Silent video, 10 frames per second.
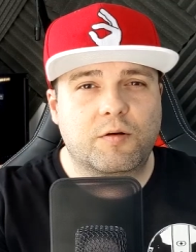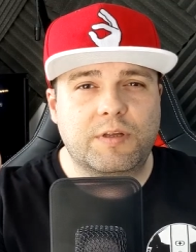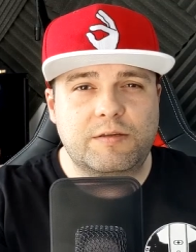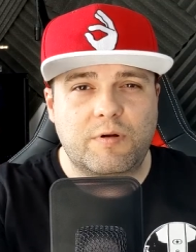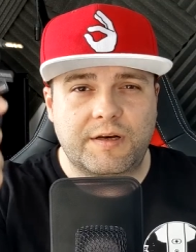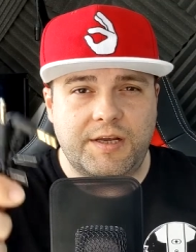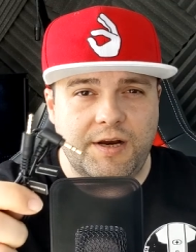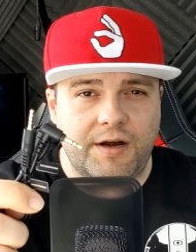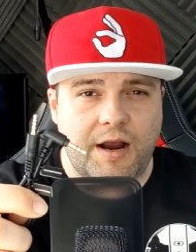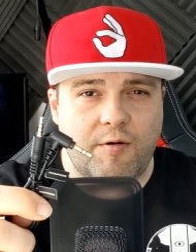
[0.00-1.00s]
so this one
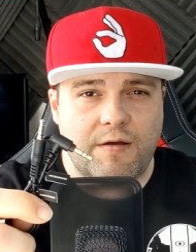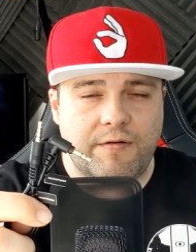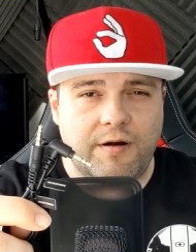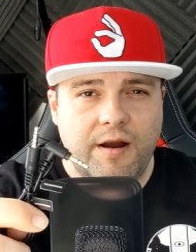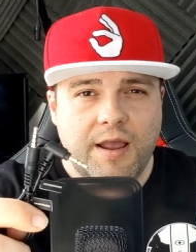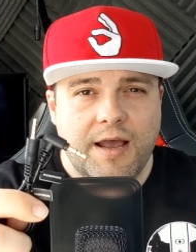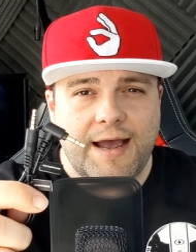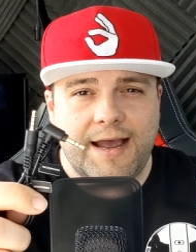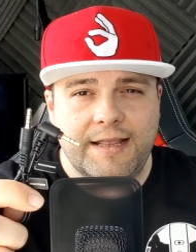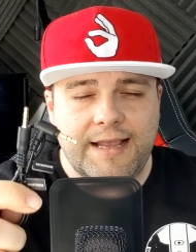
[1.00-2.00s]
here however
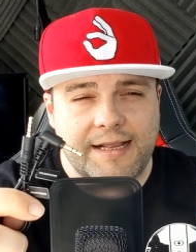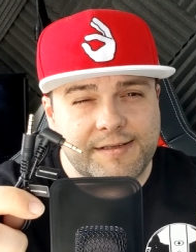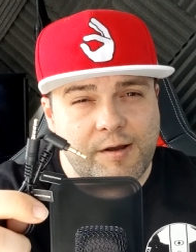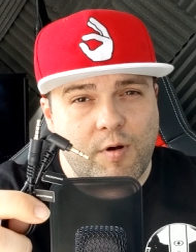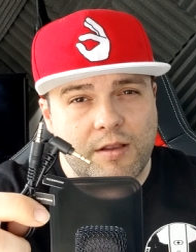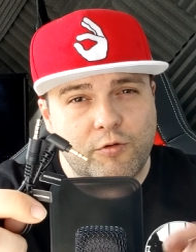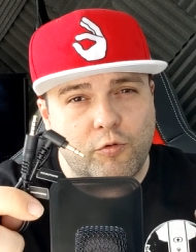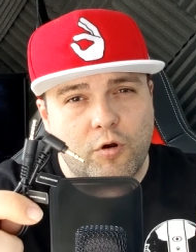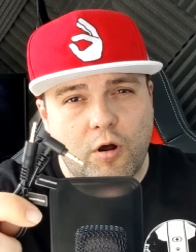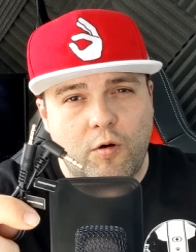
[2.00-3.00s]
uh, that's the one
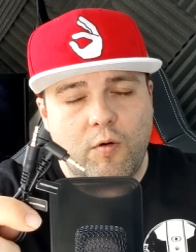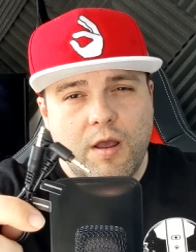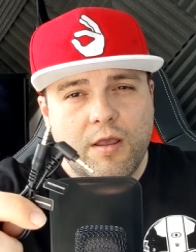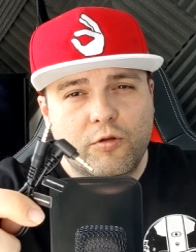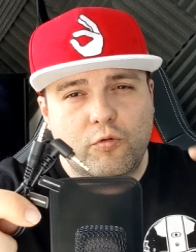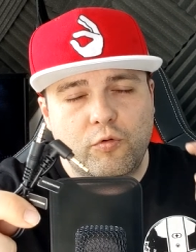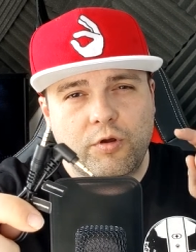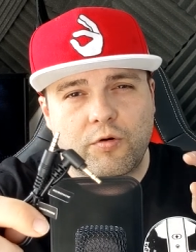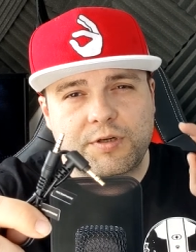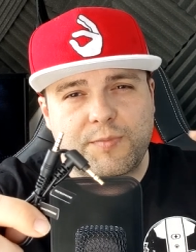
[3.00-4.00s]
to go
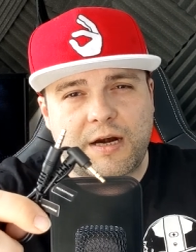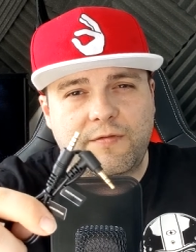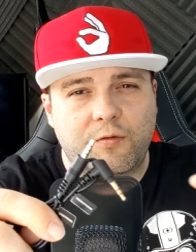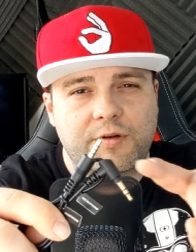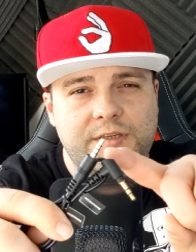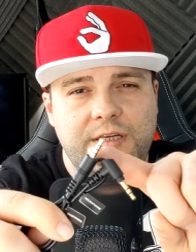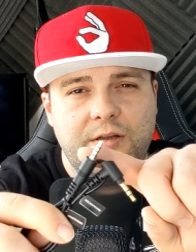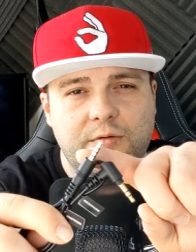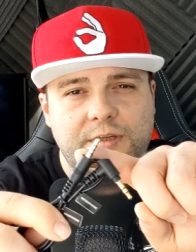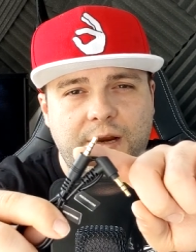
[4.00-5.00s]
to your smartphone. You
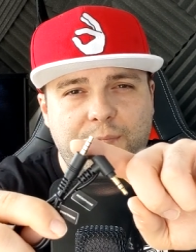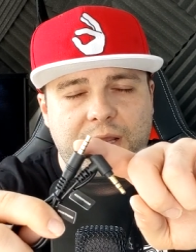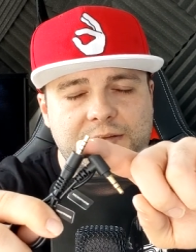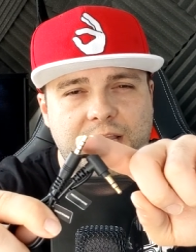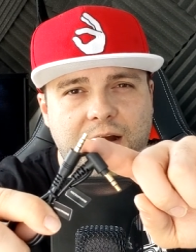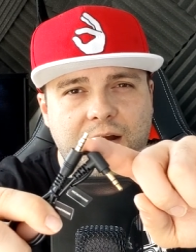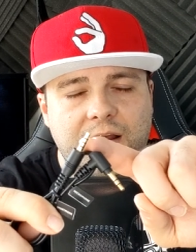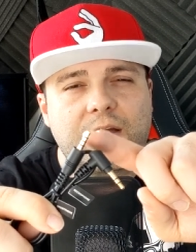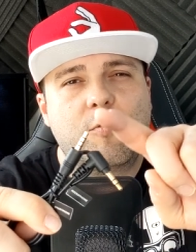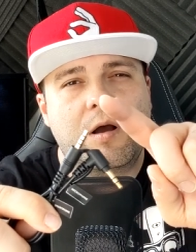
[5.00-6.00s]
see those three pins there?
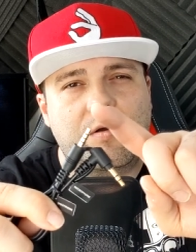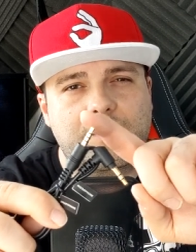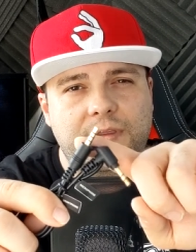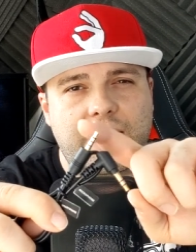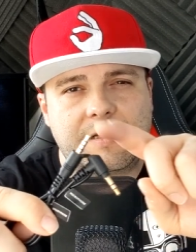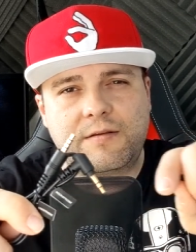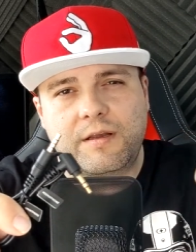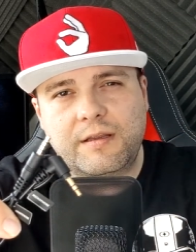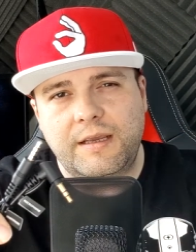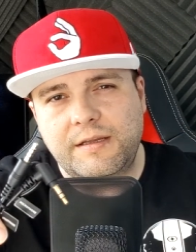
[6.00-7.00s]
Well, that
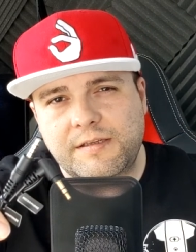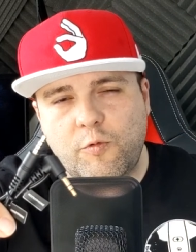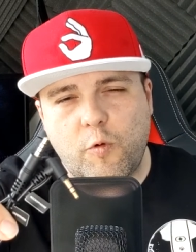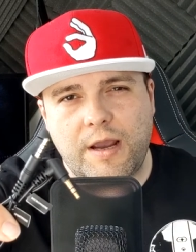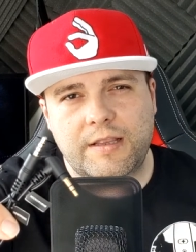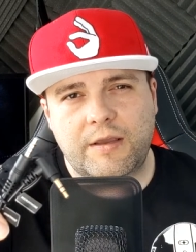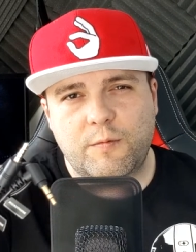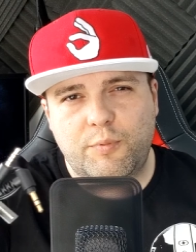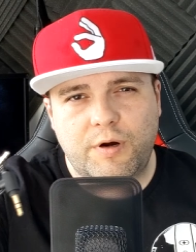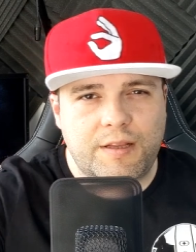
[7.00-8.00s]
is the way
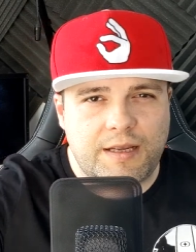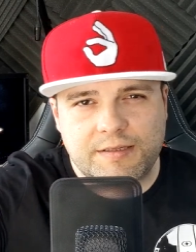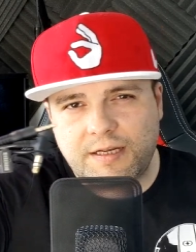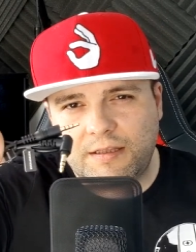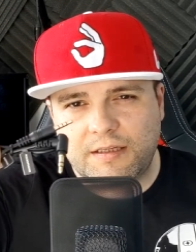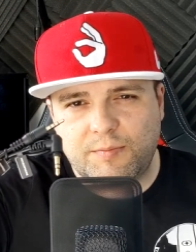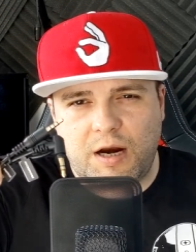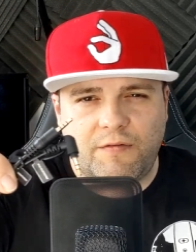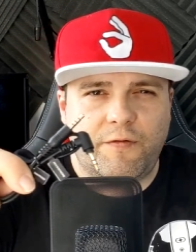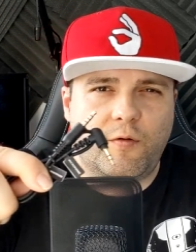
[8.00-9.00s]
that you put it inside the
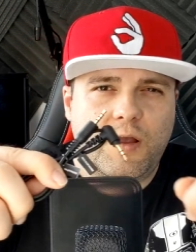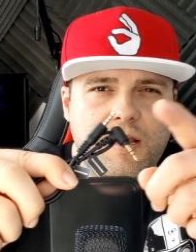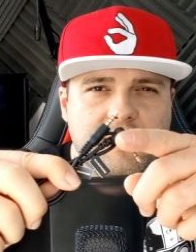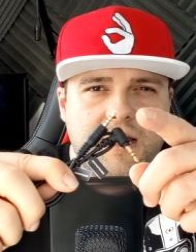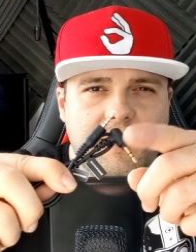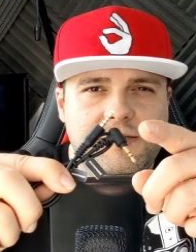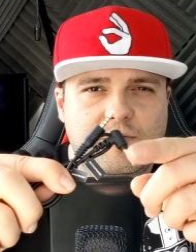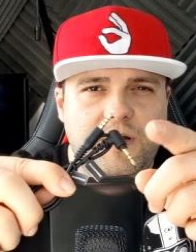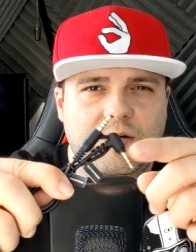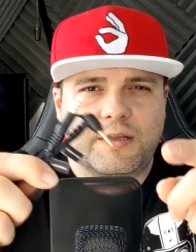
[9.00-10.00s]
smartphone. That is
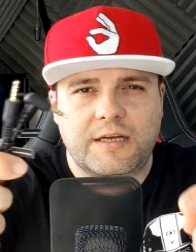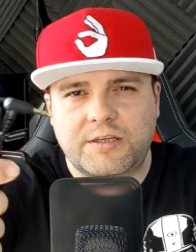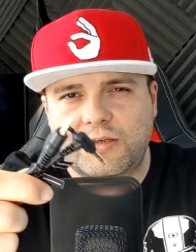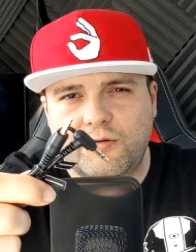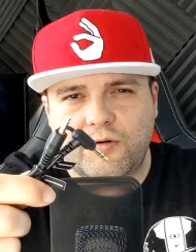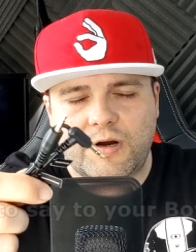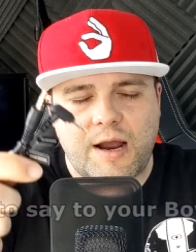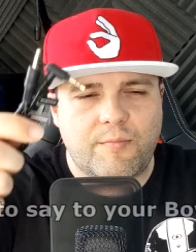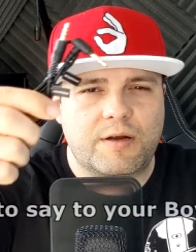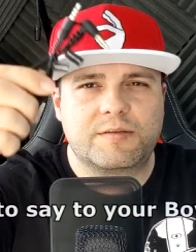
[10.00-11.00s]
the way you attach it to your
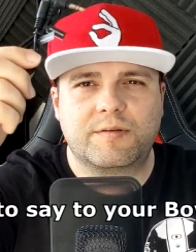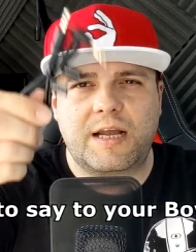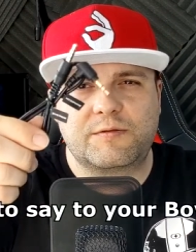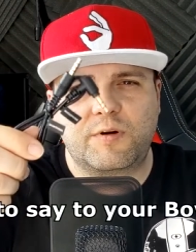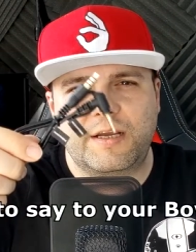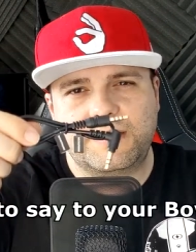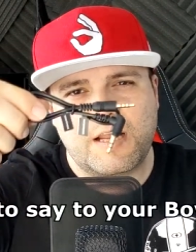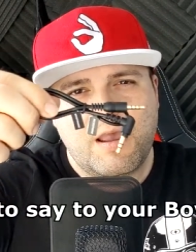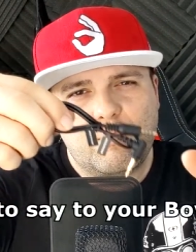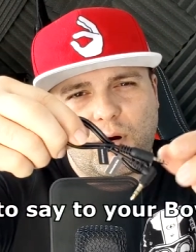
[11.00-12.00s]
camera. So that's what it
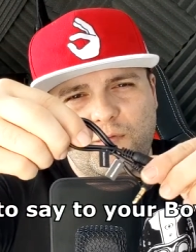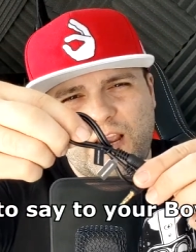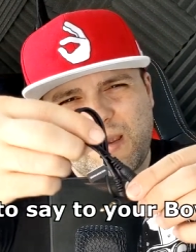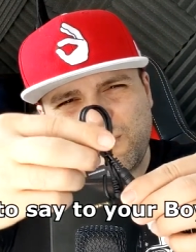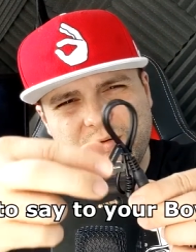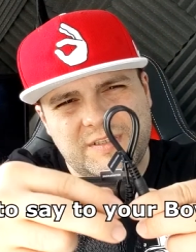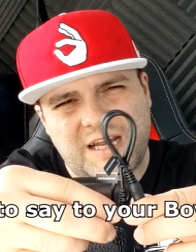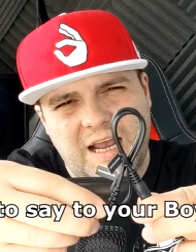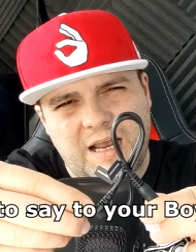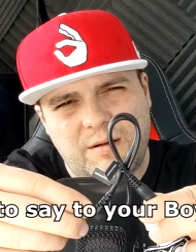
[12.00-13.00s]
is. Both
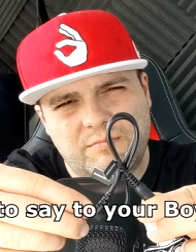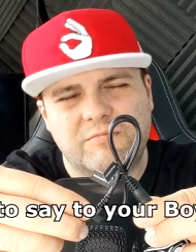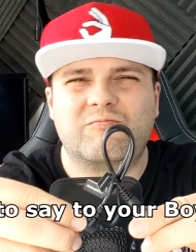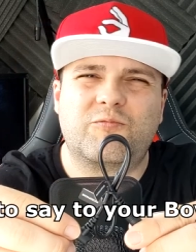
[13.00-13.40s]
cables, um,